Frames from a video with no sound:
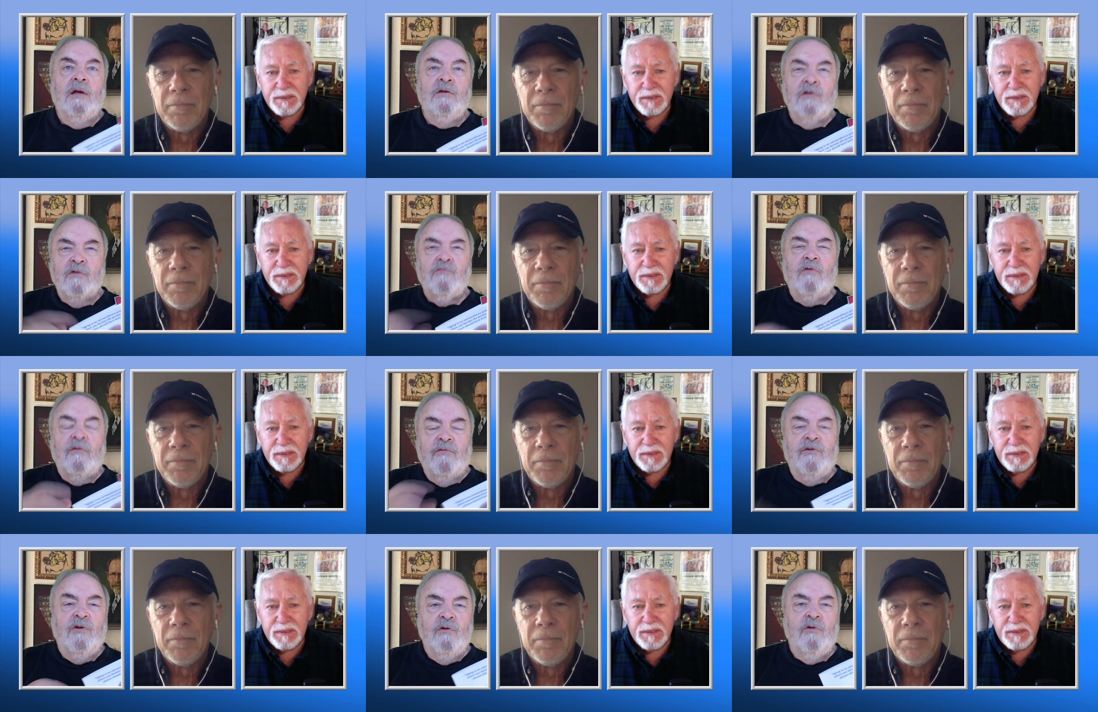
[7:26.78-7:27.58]
Speaker 1: just
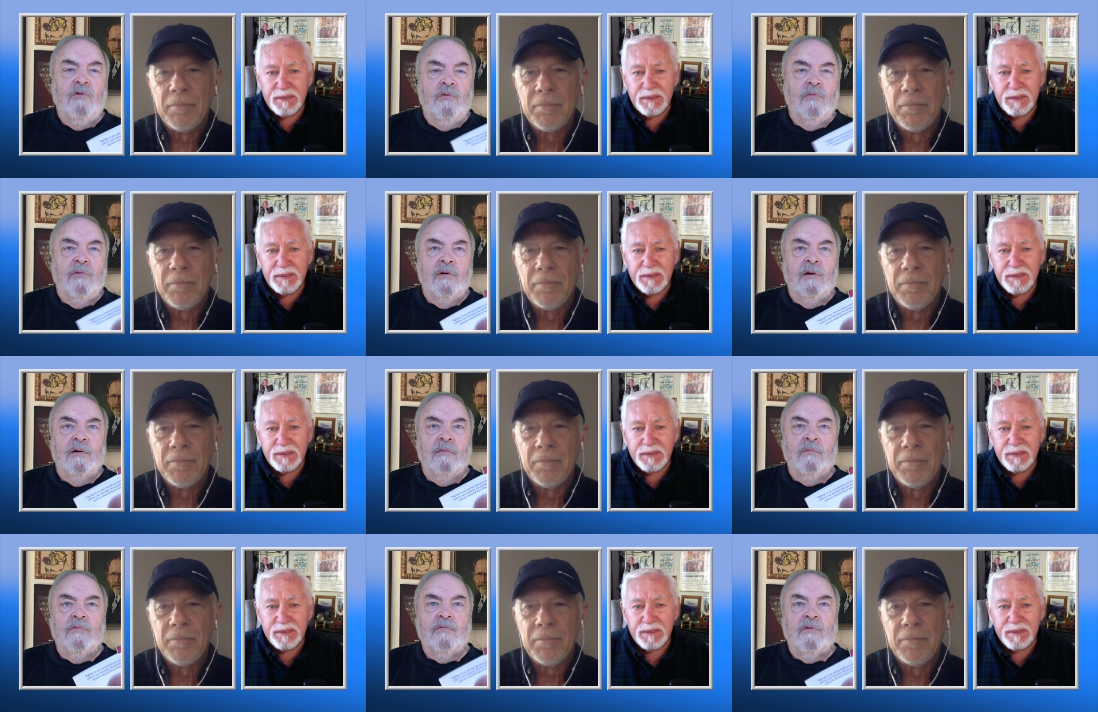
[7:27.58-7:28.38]
review, you
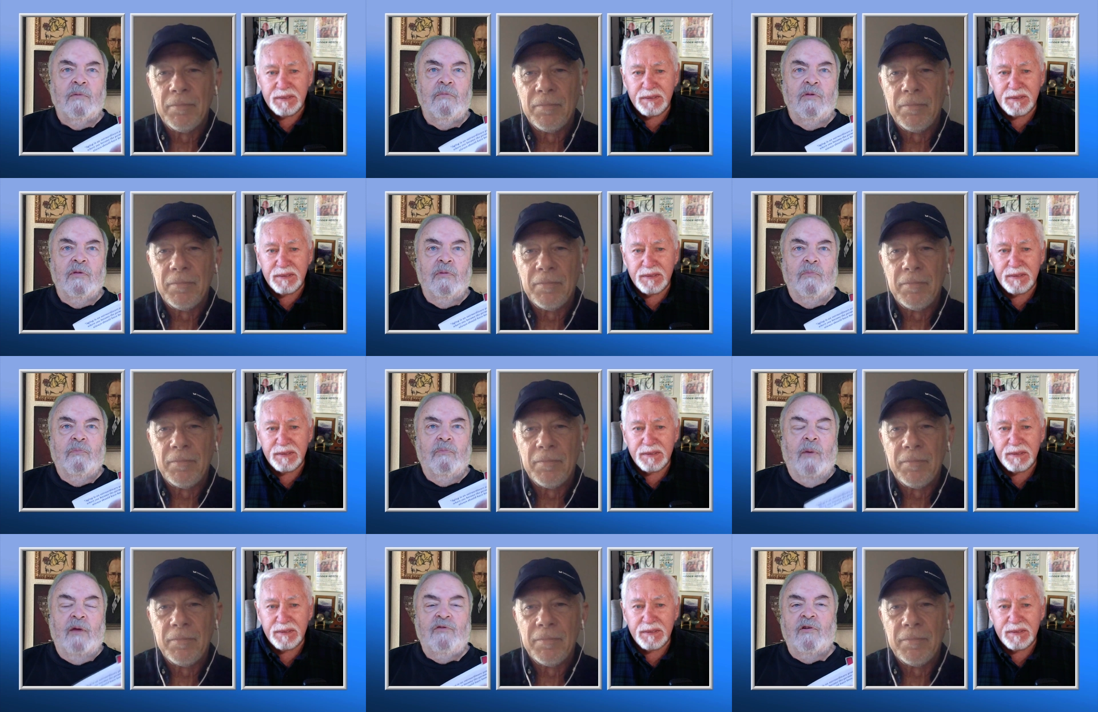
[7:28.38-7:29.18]
know, some of the
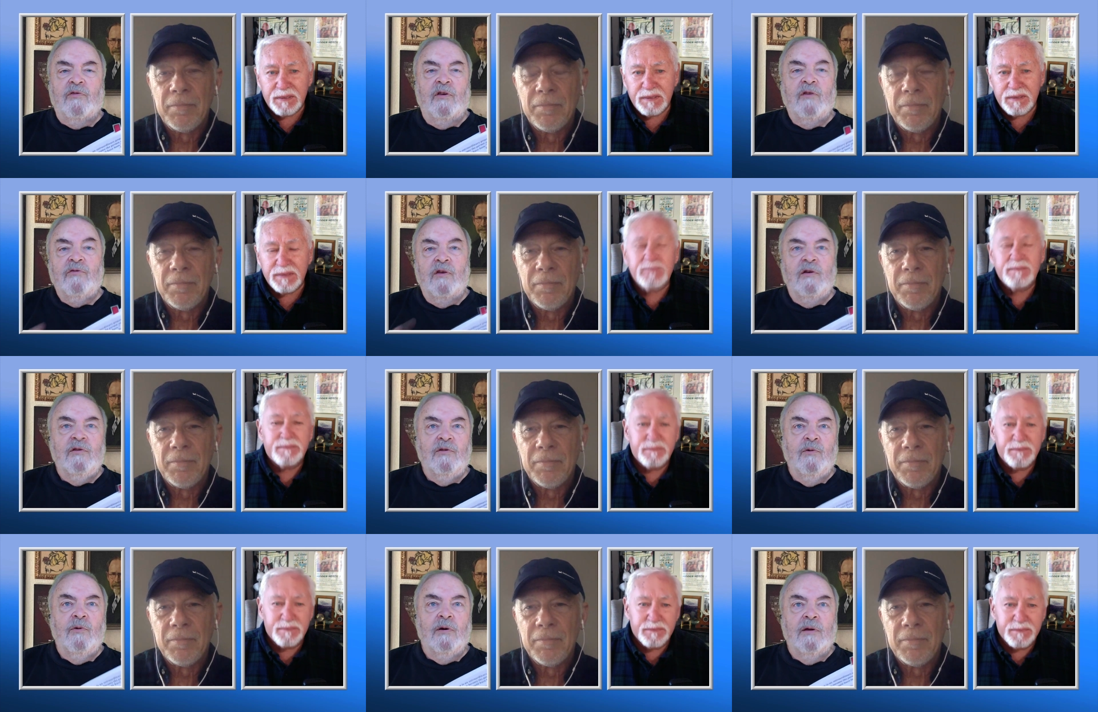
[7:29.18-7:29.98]
basic things that you're
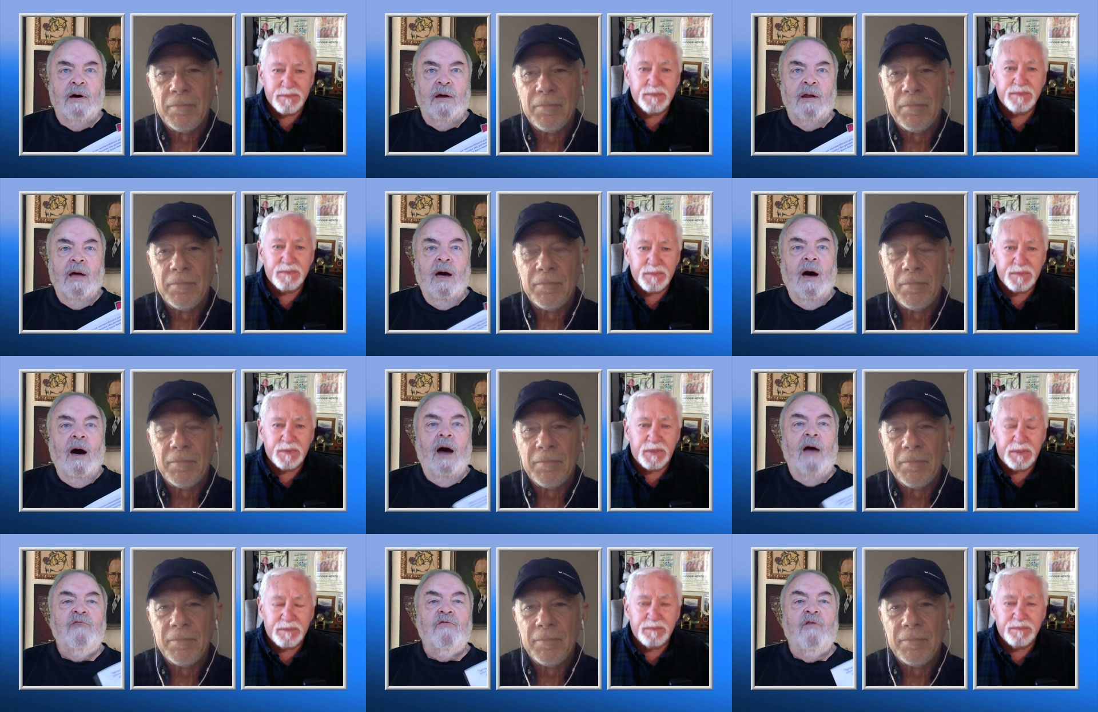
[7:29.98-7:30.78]
doing or not.
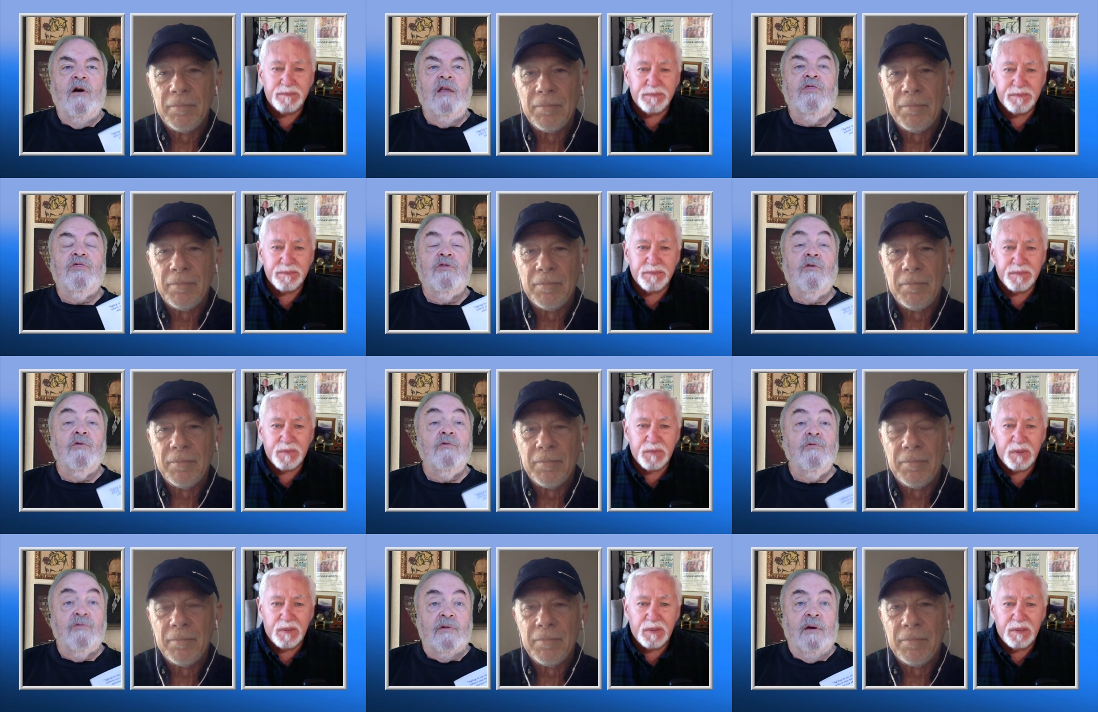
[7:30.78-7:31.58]
I find
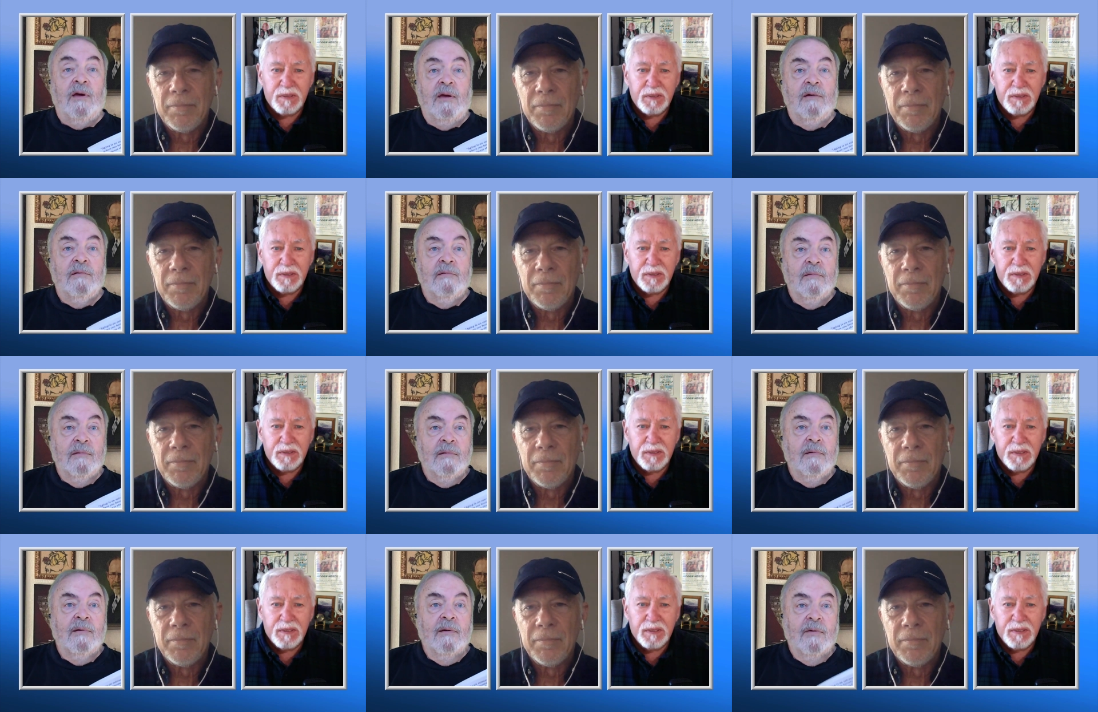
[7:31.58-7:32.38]
Thursday,
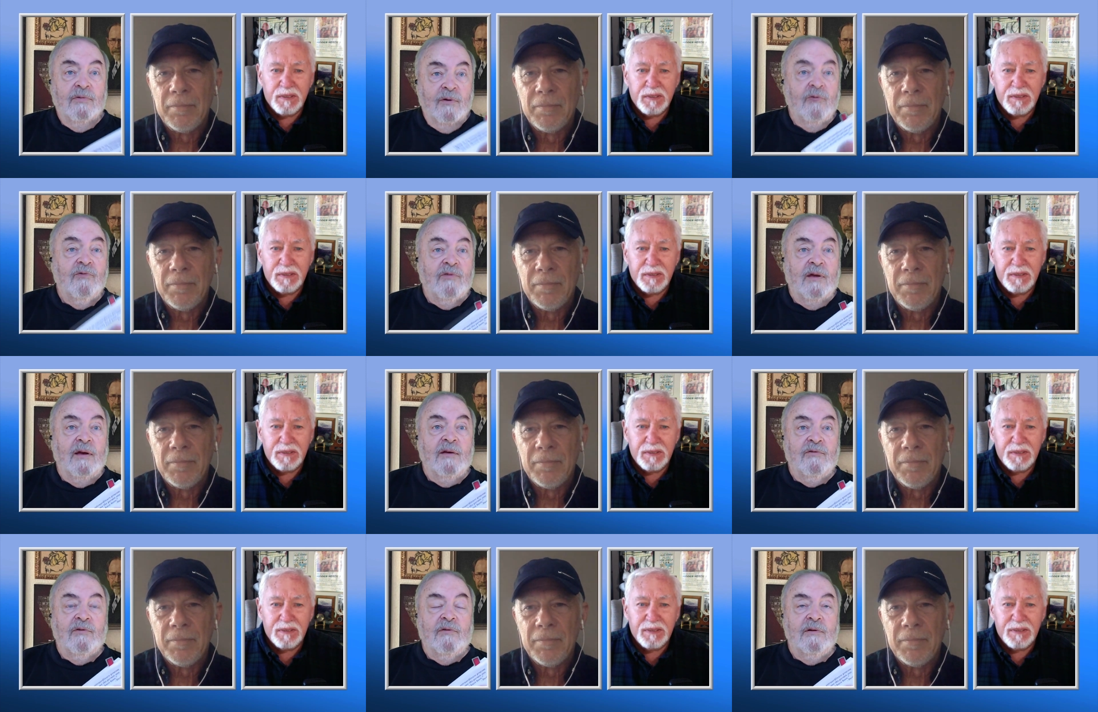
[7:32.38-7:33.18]
Thursday
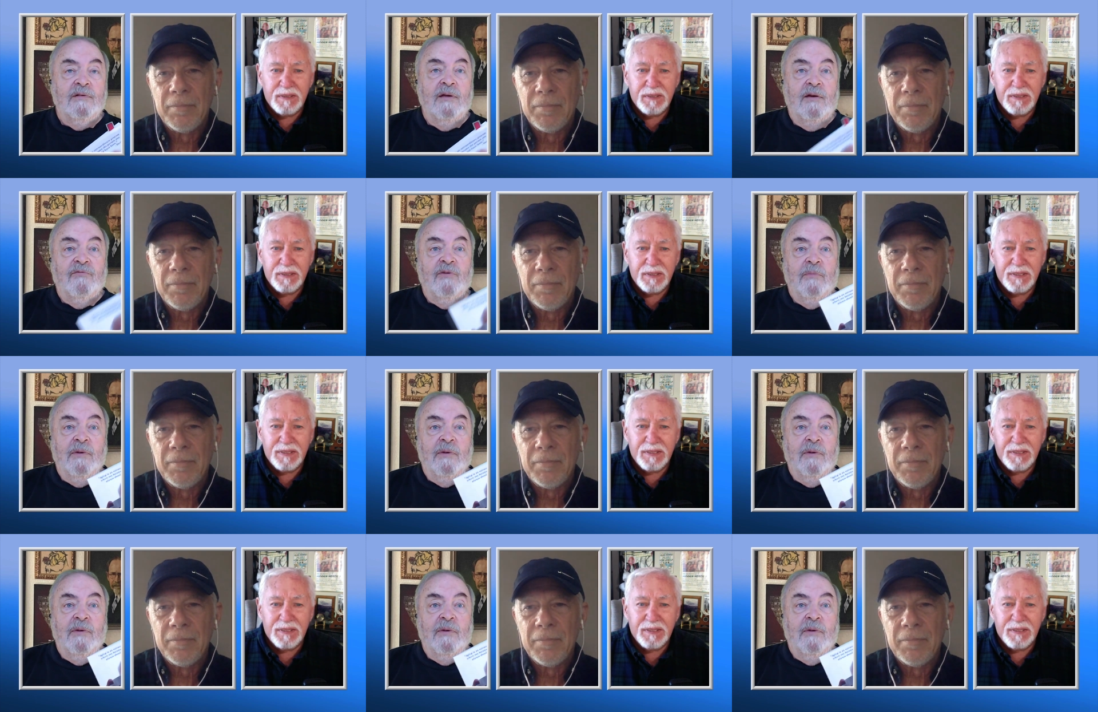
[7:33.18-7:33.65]
is a good day for